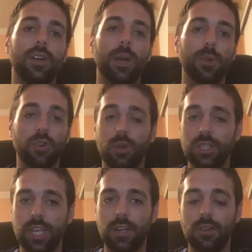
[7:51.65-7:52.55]
I'm a growing
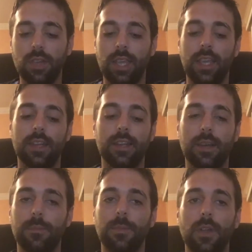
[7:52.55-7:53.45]
channel, and
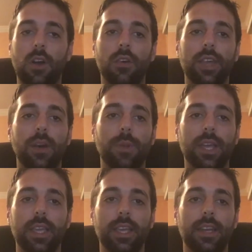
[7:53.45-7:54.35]
all the help I
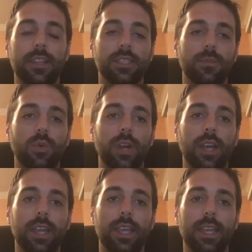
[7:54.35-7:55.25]
can get and the support I
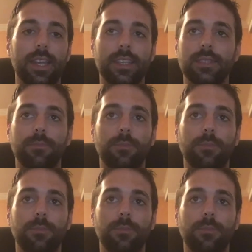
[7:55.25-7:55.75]
can get is